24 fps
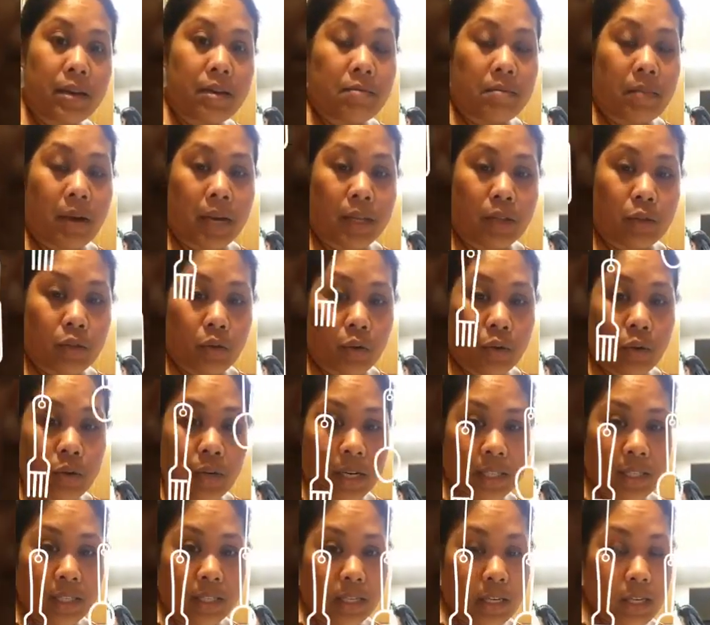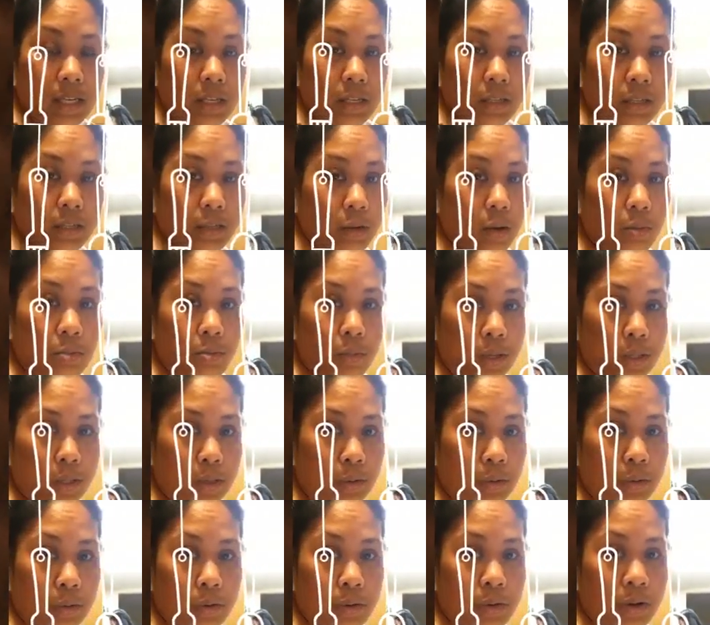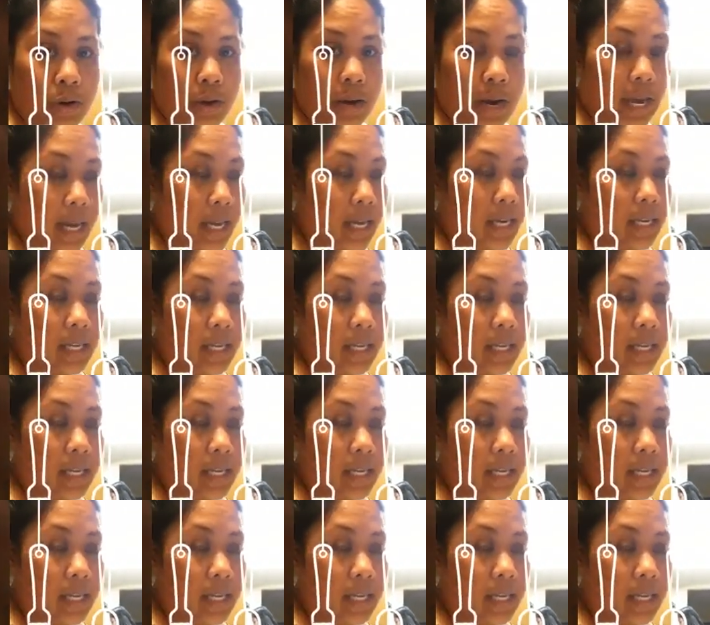my donuts is so mododo and